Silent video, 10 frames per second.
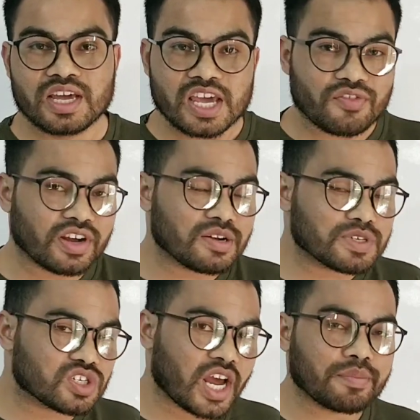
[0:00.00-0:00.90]
Effective
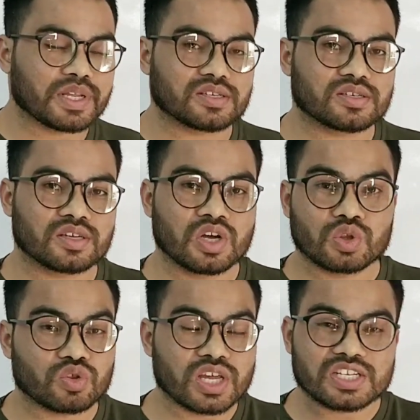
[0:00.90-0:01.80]
strength means
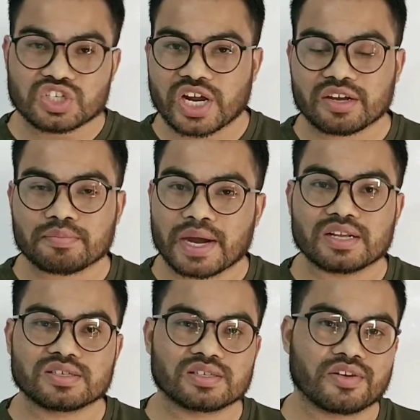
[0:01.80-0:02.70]
total strength
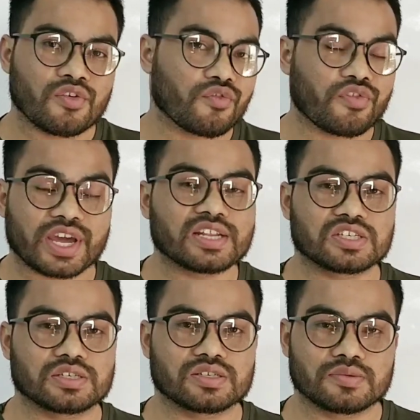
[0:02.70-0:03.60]
minus
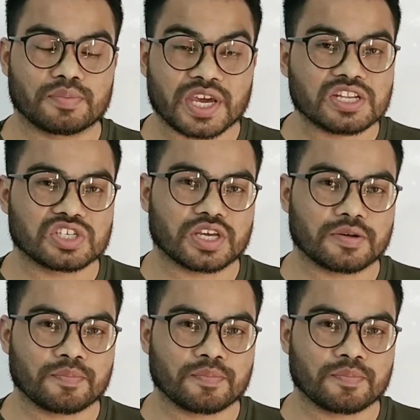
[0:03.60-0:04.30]
vacancy.